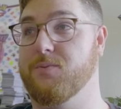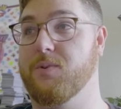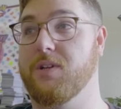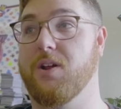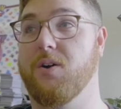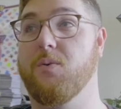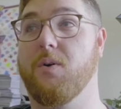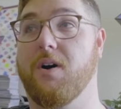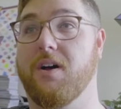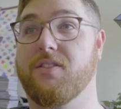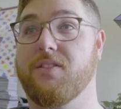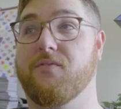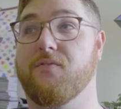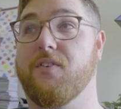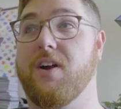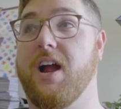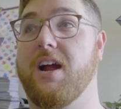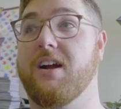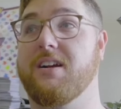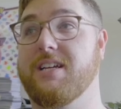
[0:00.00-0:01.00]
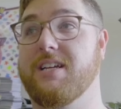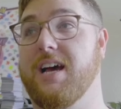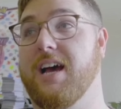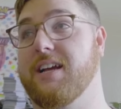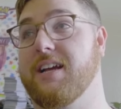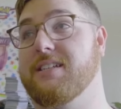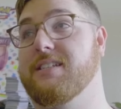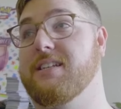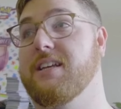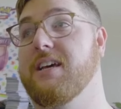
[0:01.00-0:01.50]
We don't want the Friar
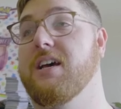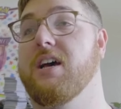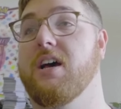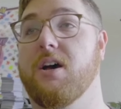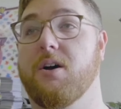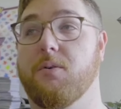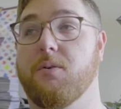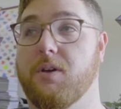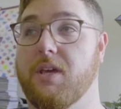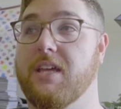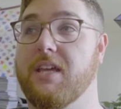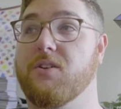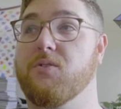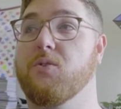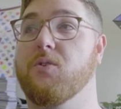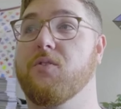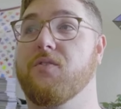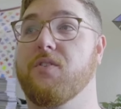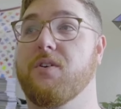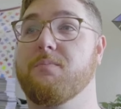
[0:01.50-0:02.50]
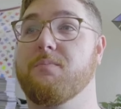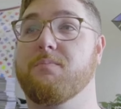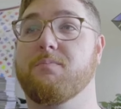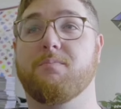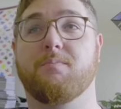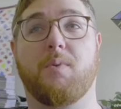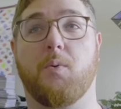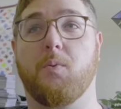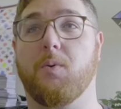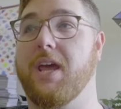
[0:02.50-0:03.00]
Tucks. We get 2 of them.
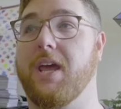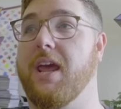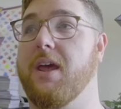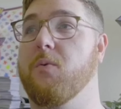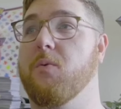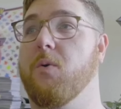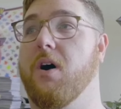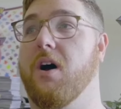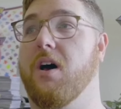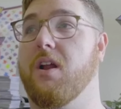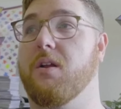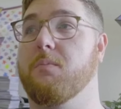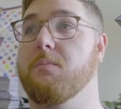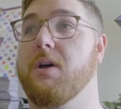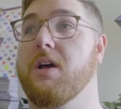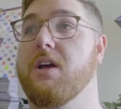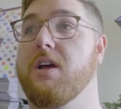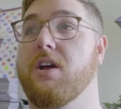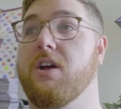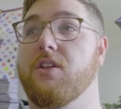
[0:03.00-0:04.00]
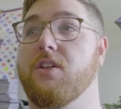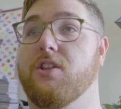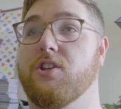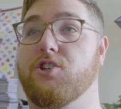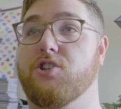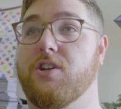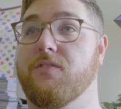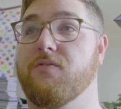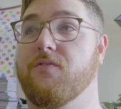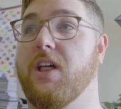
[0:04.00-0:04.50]
We ain't want them. The
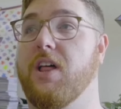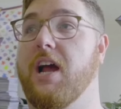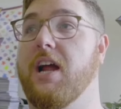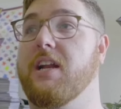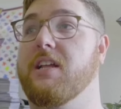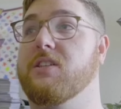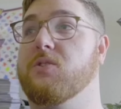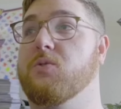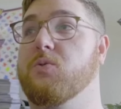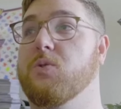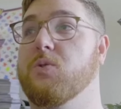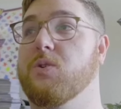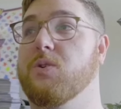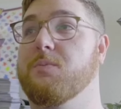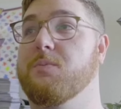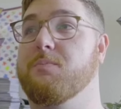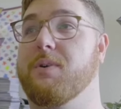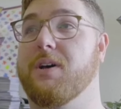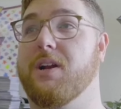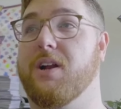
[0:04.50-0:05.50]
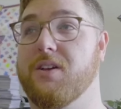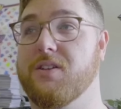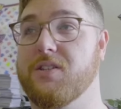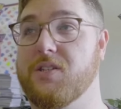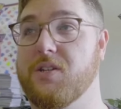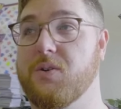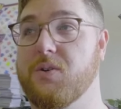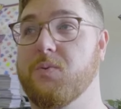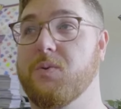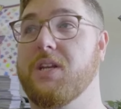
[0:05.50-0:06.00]
shift line is cool, but
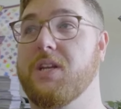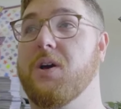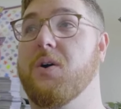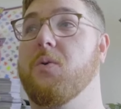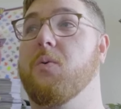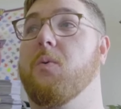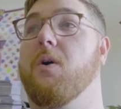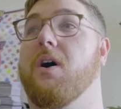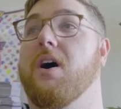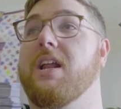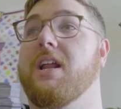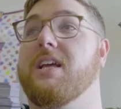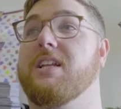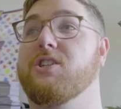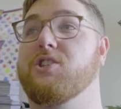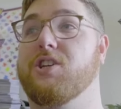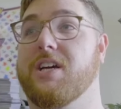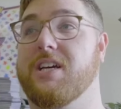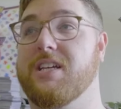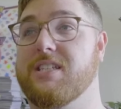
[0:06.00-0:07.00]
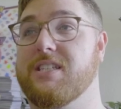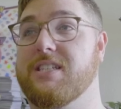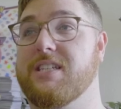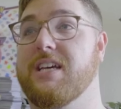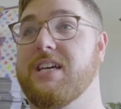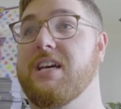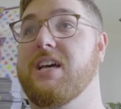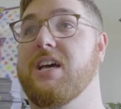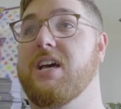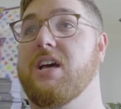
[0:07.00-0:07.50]
also we don't want it just
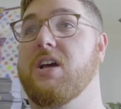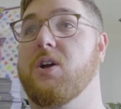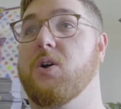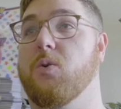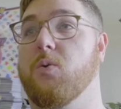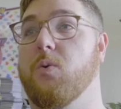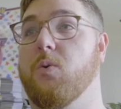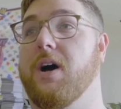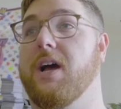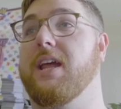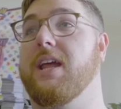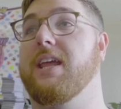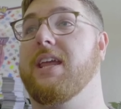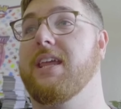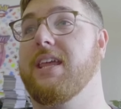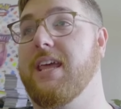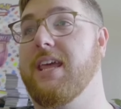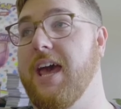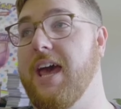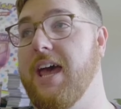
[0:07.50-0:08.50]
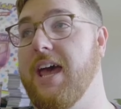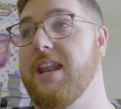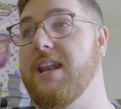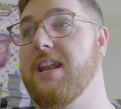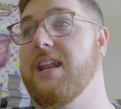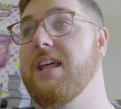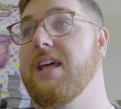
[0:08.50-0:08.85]
quite yet.